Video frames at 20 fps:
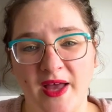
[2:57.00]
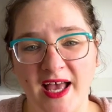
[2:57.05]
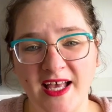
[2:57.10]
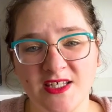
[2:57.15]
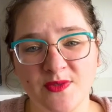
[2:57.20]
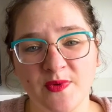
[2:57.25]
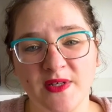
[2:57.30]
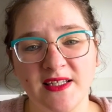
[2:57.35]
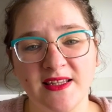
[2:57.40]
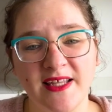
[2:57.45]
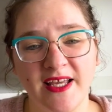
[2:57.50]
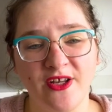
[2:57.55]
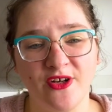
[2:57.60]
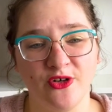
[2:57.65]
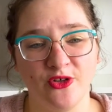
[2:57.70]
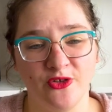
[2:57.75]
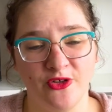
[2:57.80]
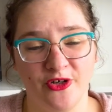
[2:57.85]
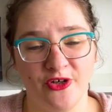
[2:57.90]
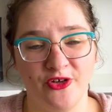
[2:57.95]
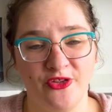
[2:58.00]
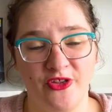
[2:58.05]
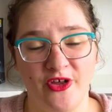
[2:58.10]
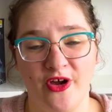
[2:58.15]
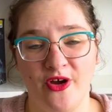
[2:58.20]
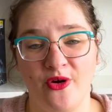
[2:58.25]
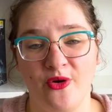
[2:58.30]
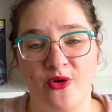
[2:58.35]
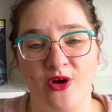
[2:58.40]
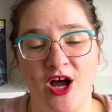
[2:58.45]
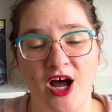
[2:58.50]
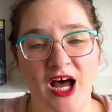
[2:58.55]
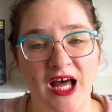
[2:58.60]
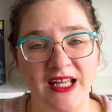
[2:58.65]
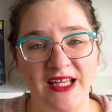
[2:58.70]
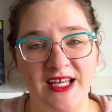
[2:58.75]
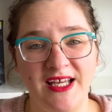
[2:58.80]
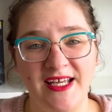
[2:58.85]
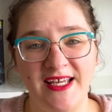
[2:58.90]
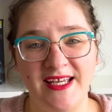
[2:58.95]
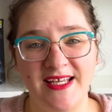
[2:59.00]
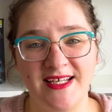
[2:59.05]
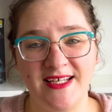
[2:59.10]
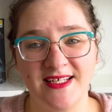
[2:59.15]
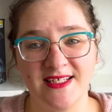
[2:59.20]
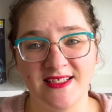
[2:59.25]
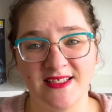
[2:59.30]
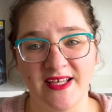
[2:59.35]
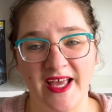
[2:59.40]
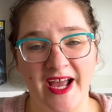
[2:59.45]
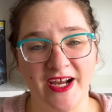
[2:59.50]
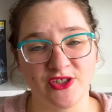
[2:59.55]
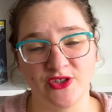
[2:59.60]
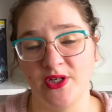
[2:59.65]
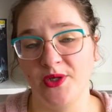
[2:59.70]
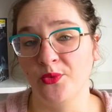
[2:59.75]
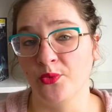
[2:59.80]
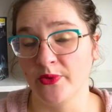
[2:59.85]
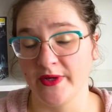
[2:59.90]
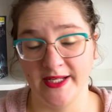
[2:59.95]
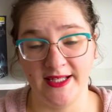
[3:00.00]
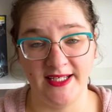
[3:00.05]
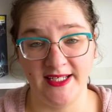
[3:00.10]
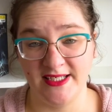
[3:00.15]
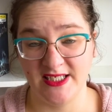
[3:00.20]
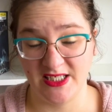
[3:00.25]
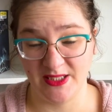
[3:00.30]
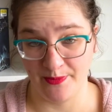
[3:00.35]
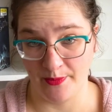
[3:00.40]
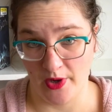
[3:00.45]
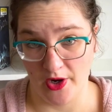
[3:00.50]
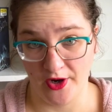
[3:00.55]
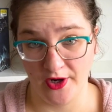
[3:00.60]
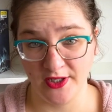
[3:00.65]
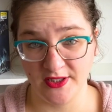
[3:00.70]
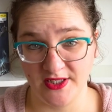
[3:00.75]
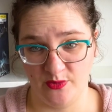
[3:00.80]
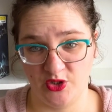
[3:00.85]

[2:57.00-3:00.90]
As we later learn though, Hala is actually really smart.